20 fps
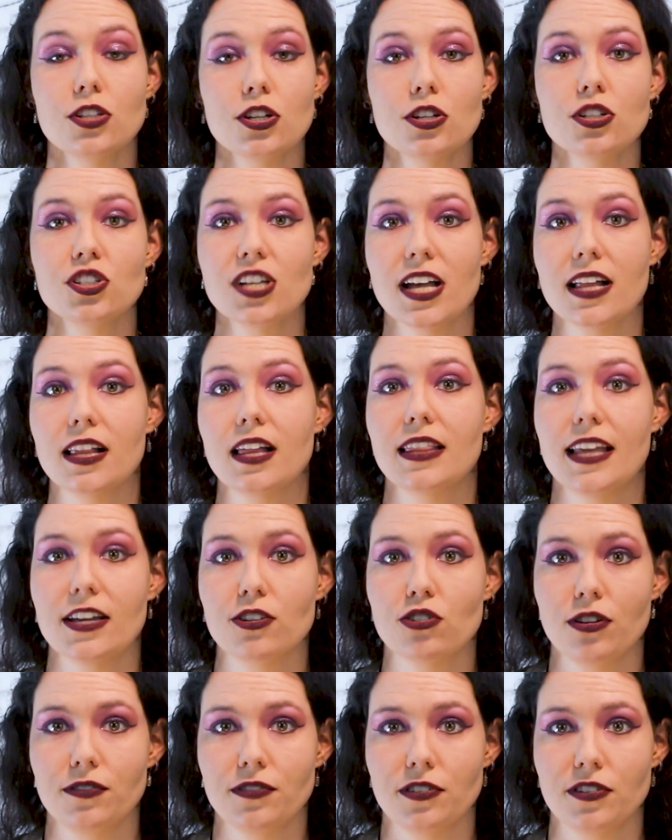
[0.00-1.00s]
do gel
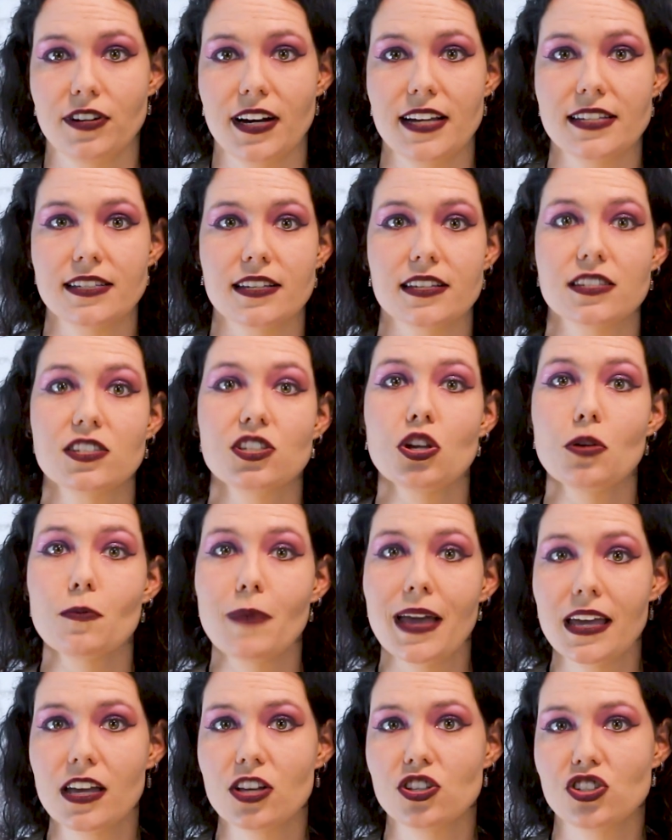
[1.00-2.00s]
electrophoresis, you
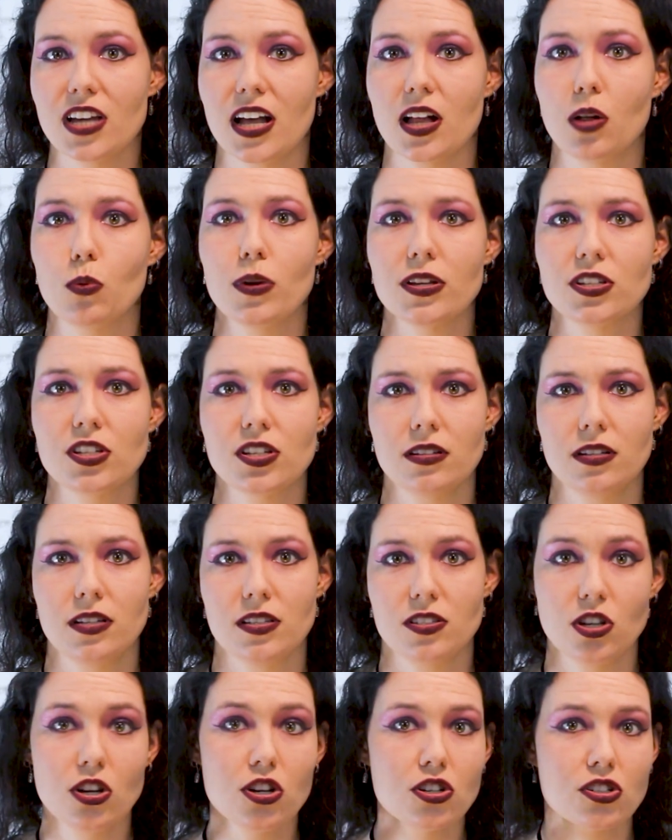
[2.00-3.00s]
make a gel which
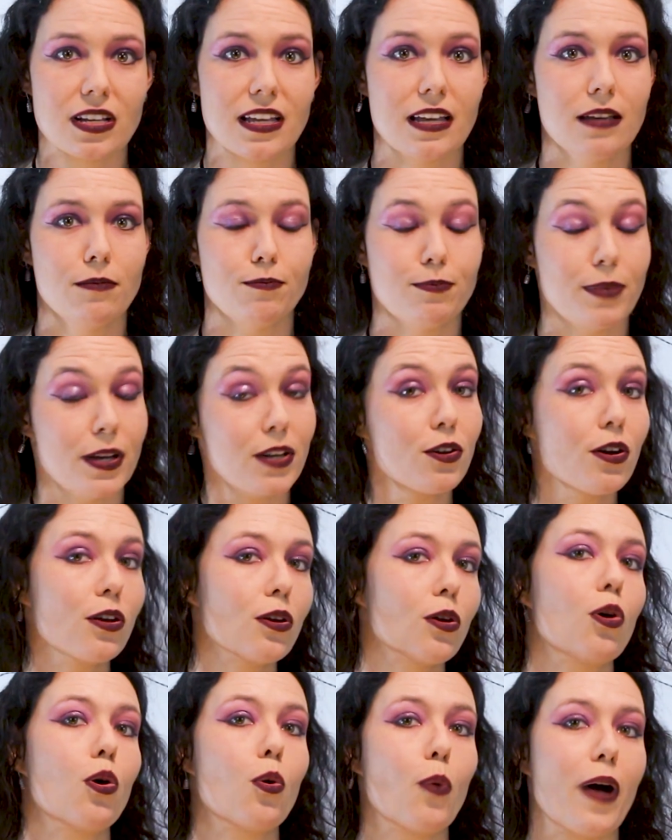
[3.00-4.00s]
is usually, but
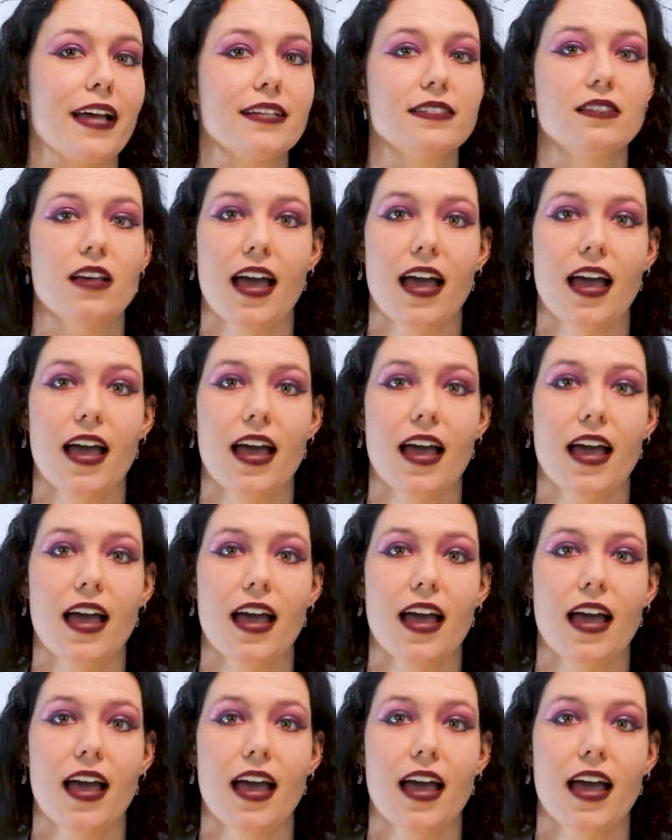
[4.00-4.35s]
not always,